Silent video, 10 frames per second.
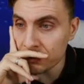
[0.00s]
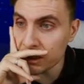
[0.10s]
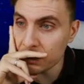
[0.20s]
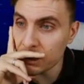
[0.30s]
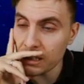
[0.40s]
we
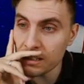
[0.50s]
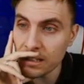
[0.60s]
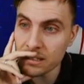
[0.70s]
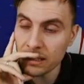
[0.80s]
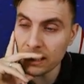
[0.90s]
do see the
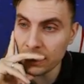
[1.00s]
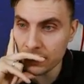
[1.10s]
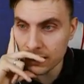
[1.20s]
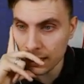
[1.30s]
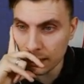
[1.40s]
Zacian kind
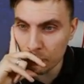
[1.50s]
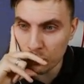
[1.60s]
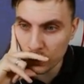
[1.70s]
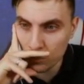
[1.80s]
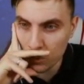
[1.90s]
of take that
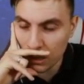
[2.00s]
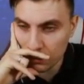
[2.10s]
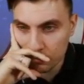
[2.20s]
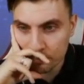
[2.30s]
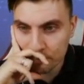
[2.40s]
pretty well.